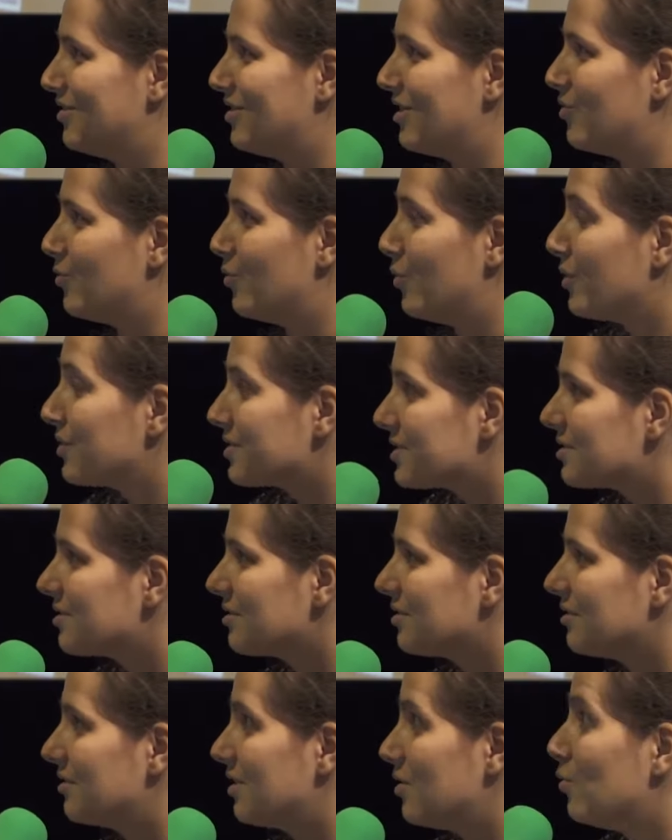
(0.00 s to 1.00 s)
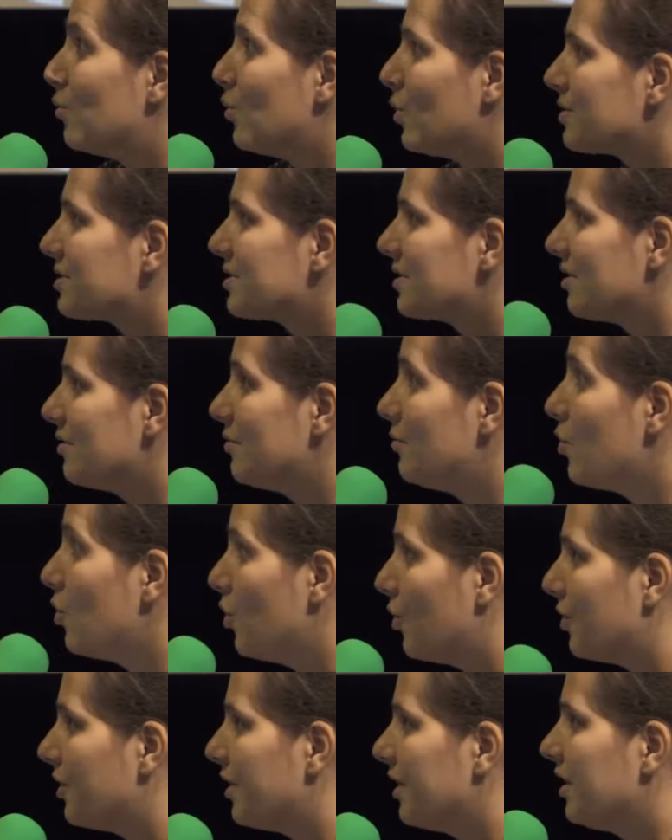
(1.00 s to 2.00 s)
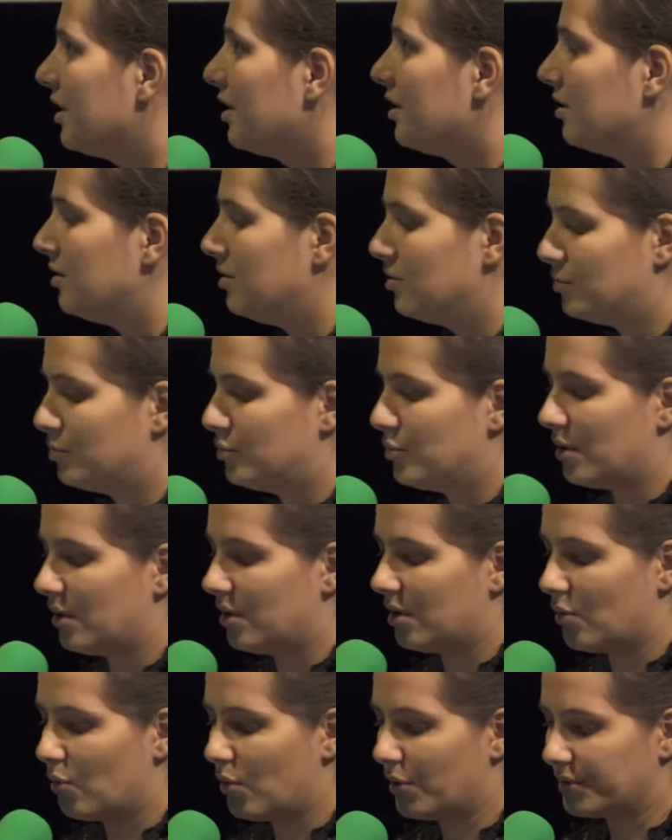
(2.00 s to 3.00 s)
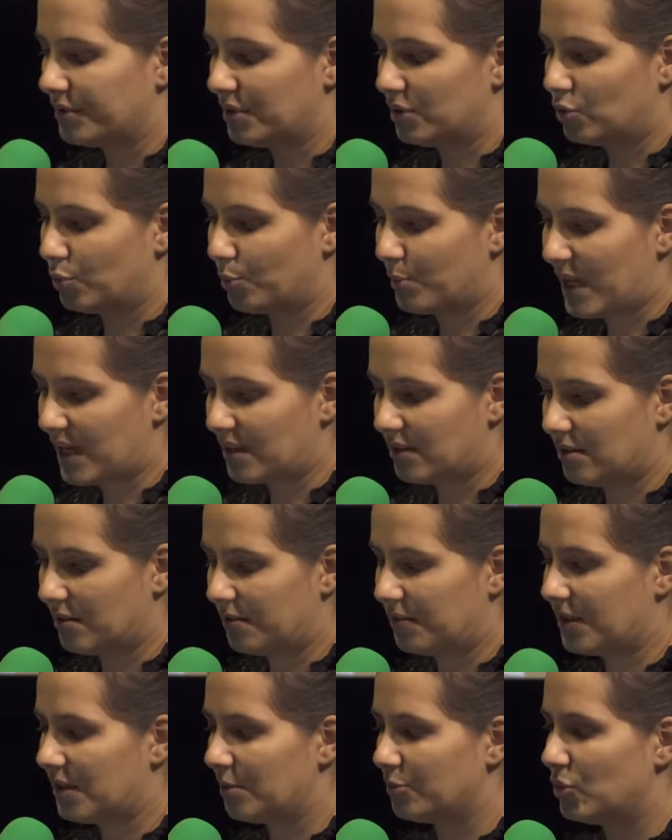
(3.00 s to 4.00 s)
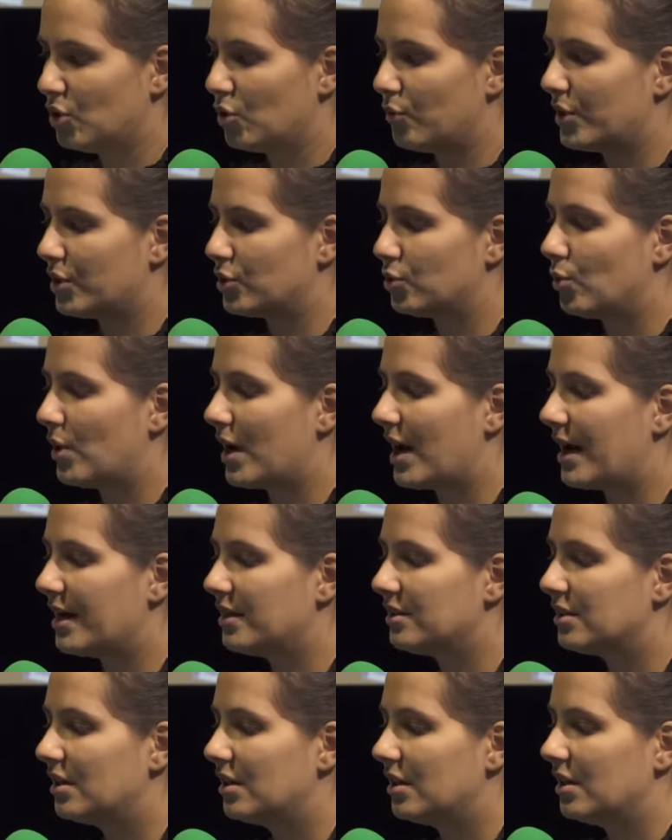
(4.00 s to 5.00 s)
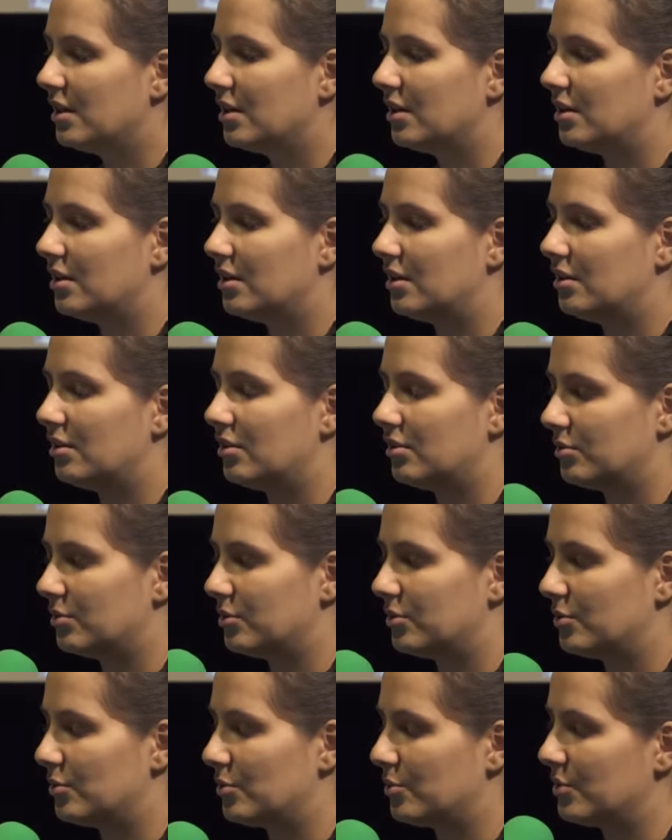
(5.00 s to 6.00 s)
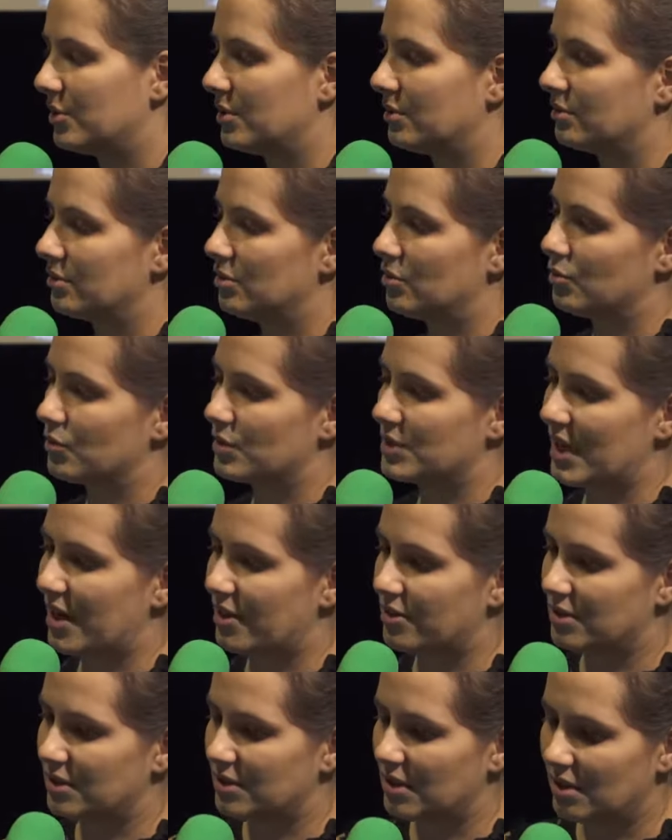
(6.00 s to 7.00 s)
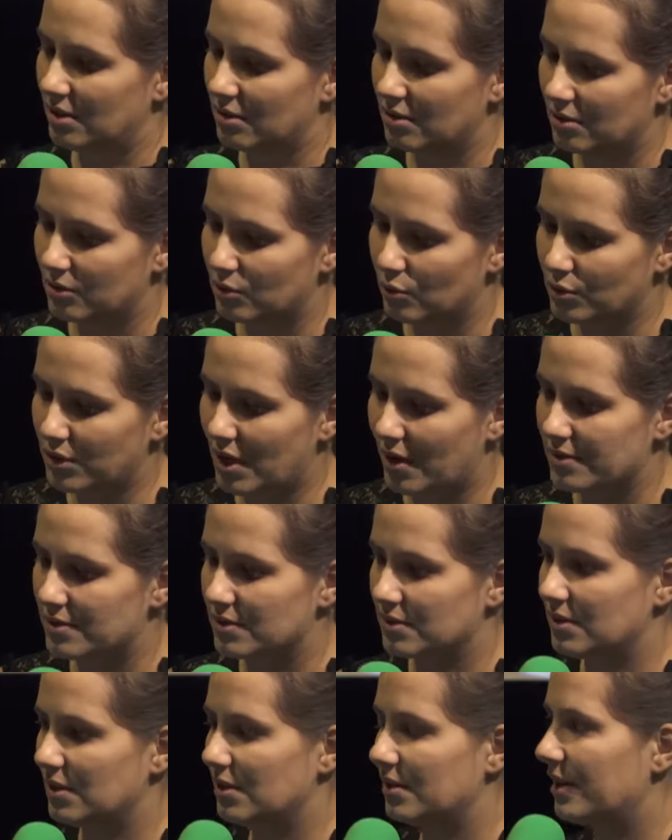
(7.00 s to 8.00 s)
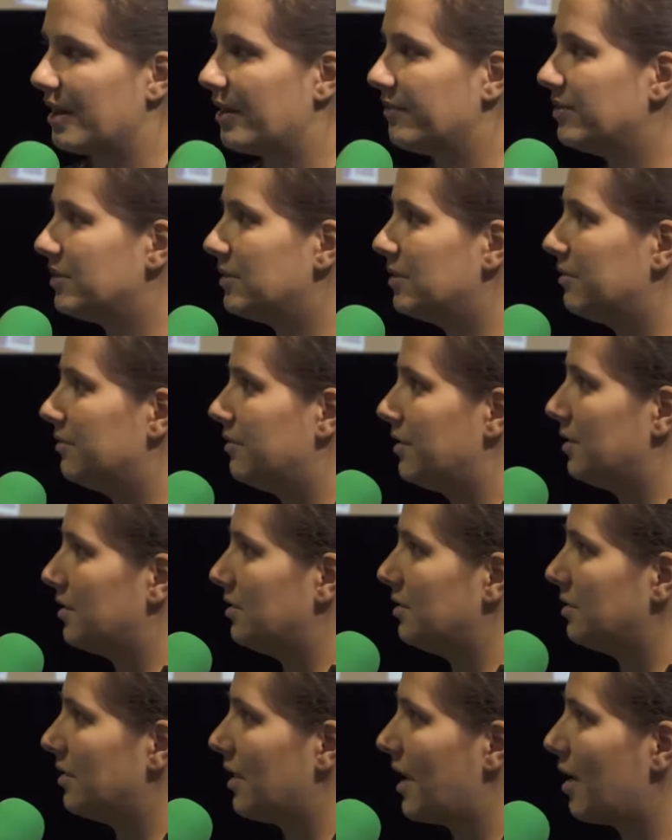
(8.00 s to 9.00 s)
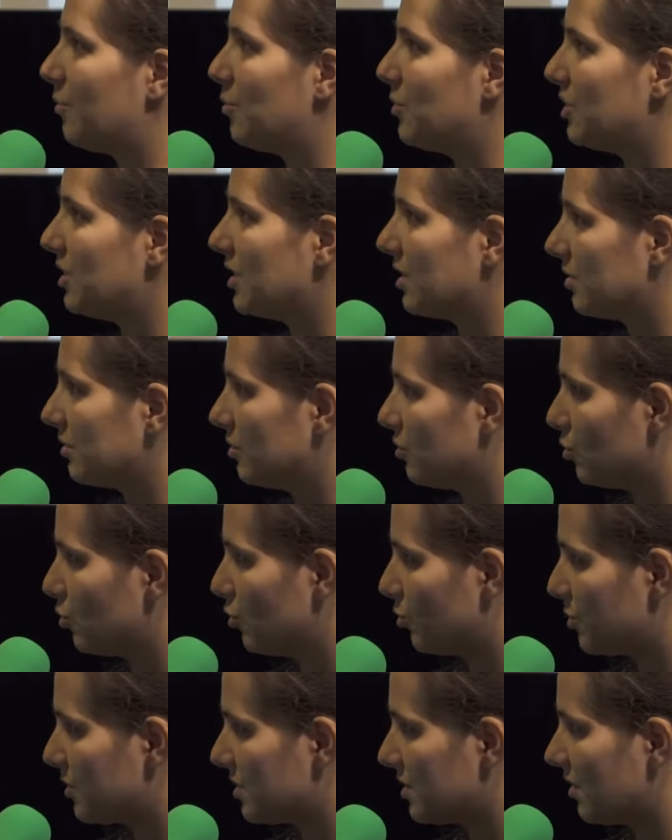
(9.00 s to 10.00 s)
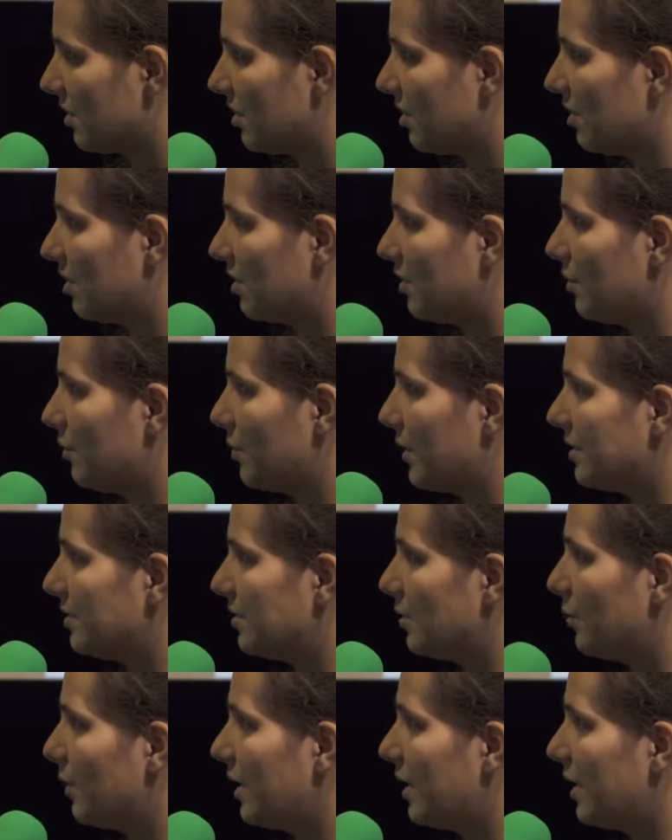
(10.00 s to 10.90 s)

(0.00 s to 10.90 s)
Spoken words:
there was a war. You wanted to make the film Nowhere to Hide. You started in 2011, where the American troops went